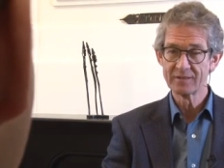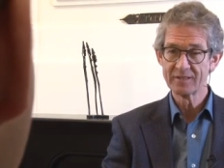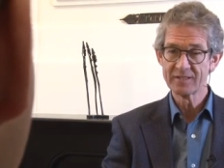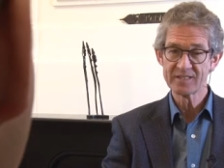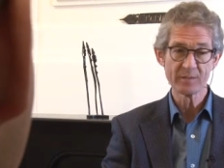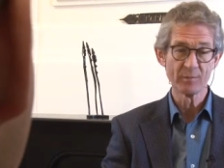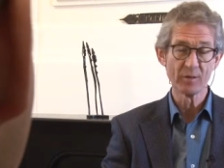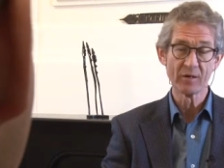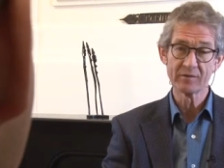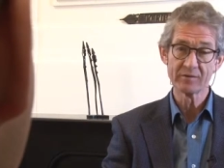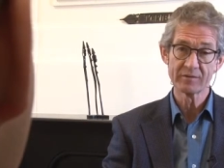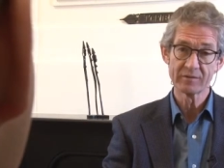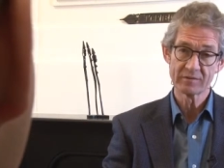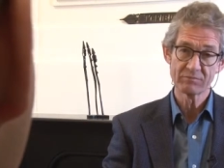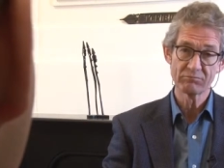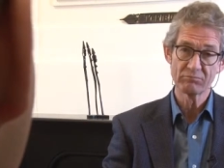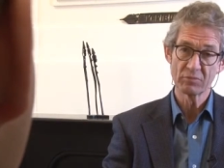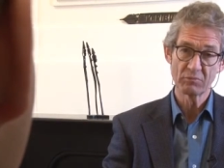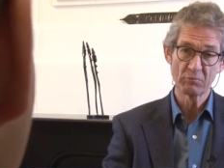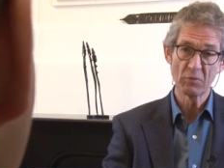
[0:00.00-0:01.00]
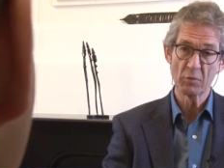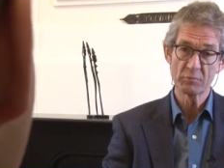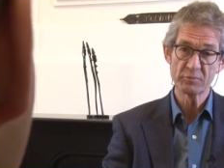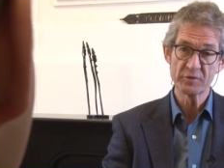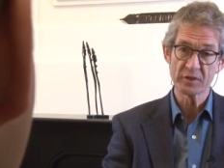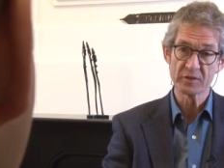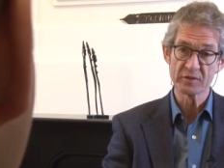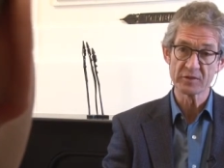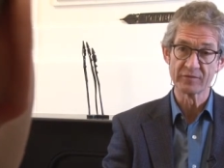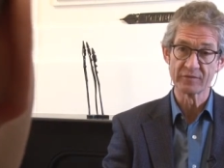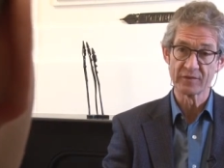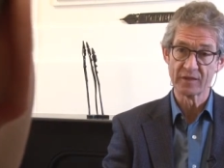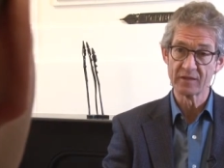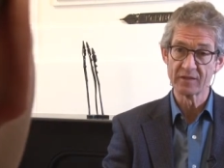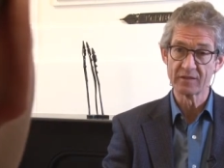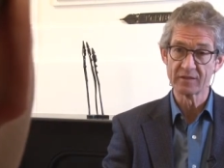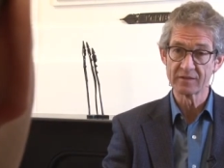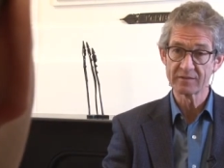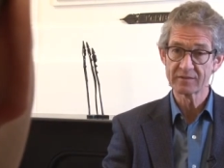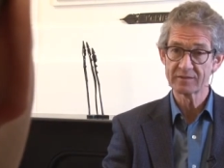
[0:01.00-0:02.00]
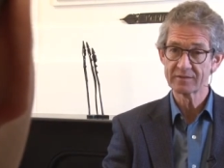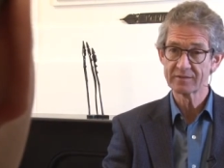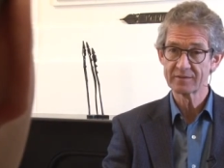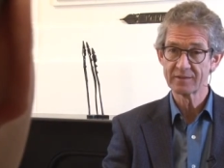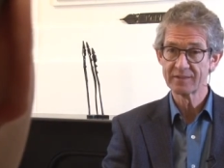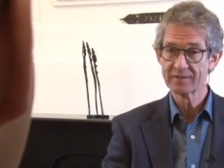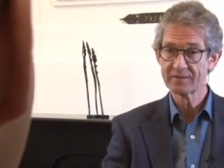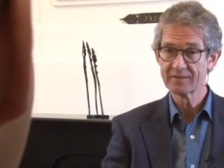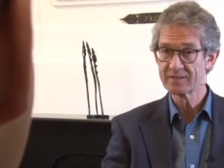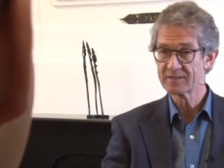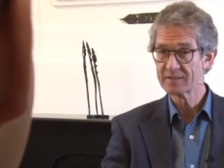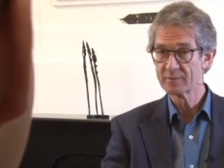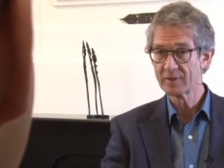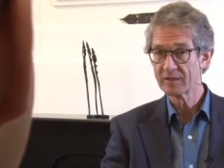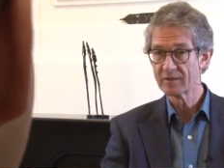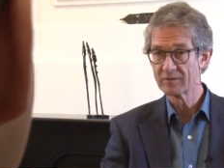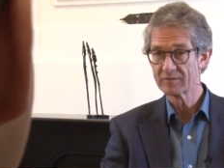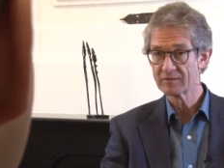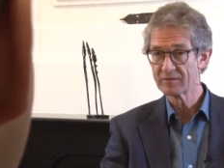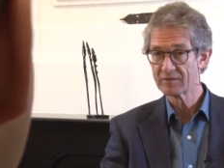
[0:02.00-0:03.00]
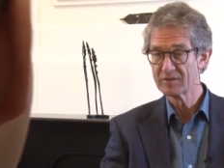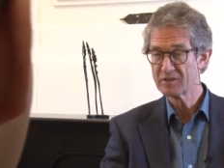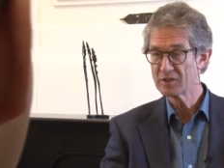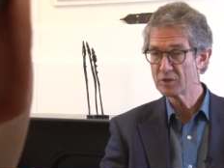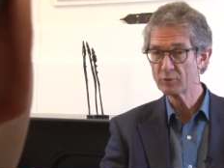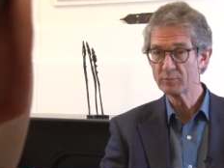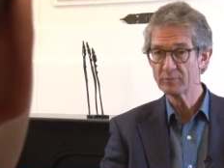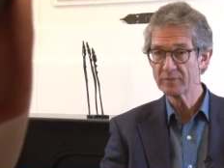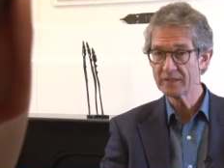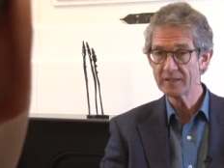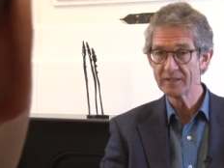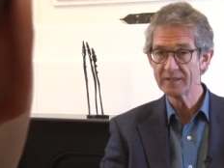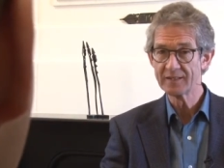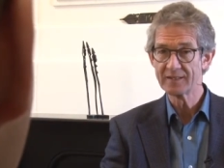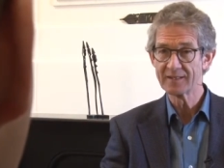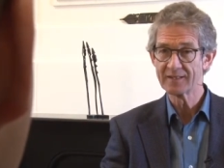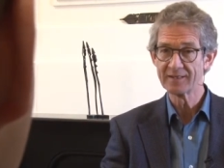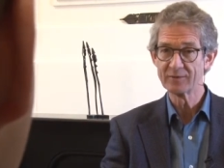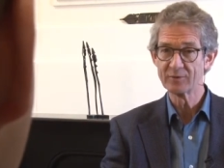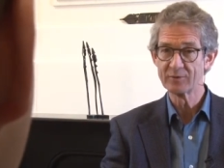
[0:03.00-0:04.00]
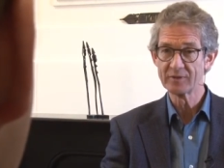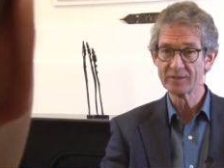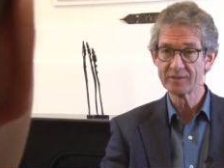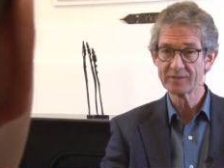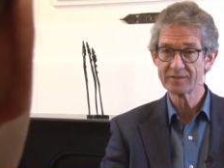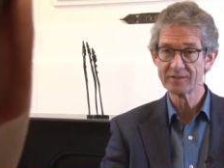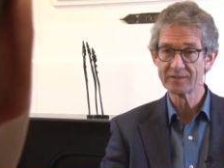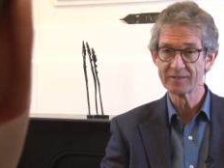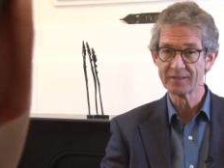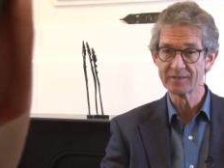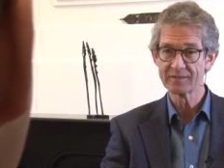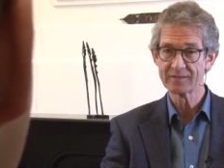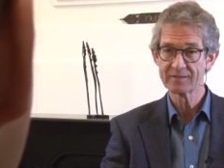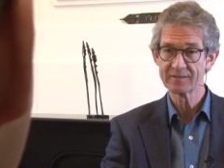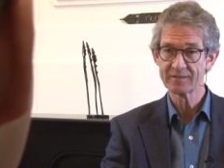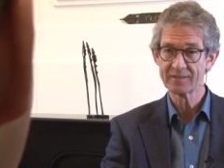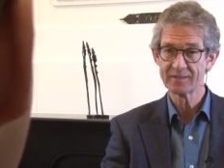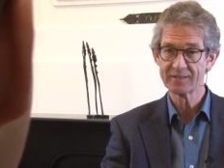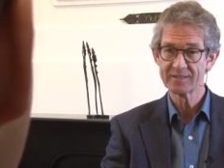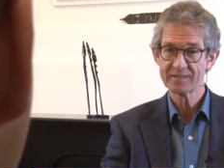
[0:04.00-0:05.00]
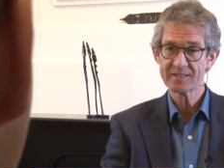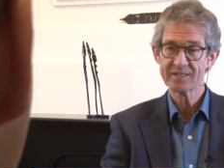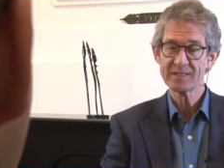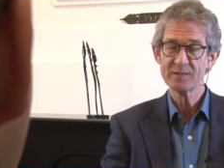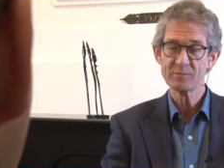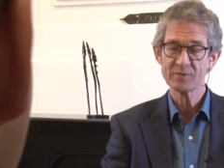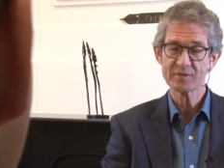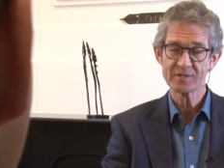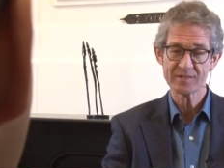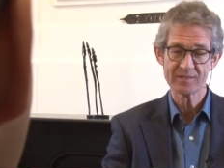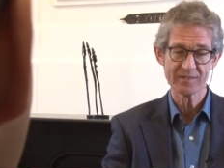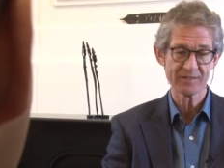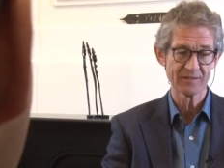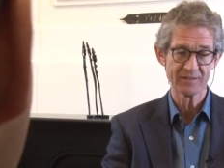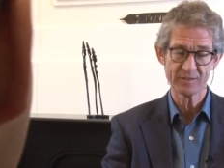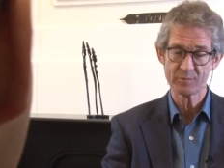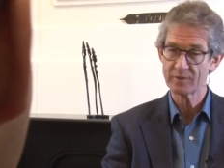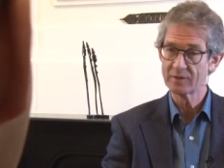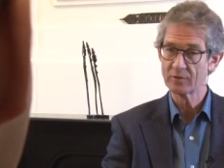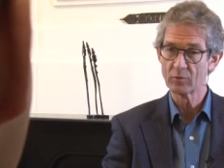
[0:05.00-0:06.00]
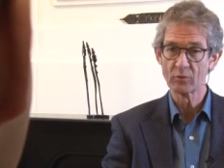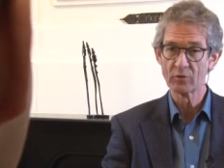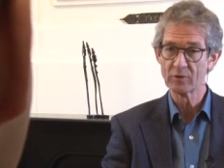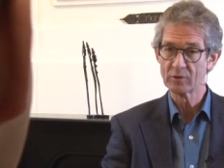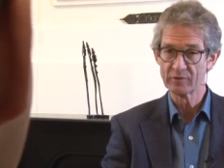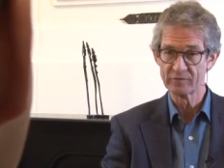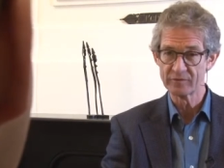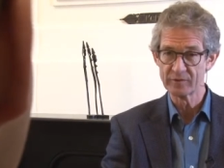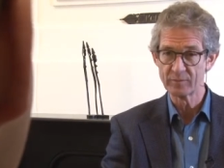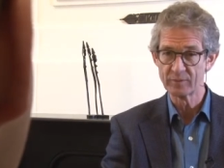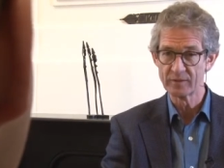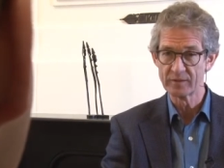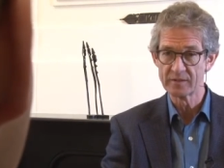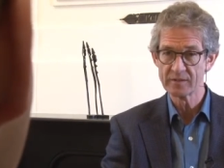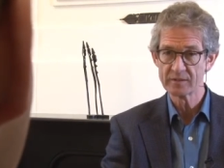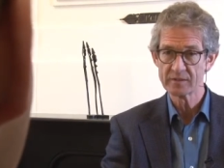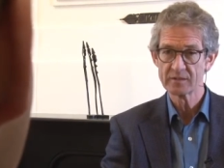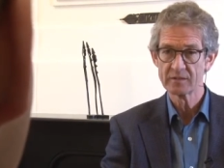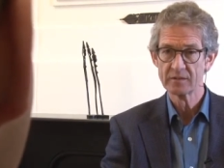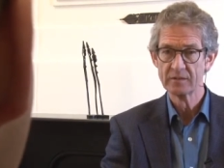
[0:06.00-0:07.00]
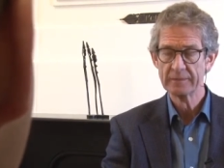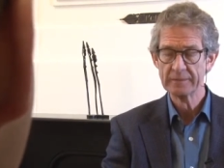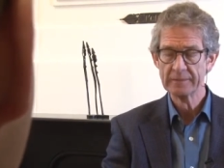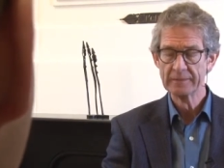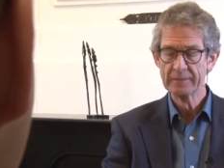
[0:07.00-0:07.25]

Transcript: It's about objects of art and it is about new media on the internet. And it seems to be all over the place.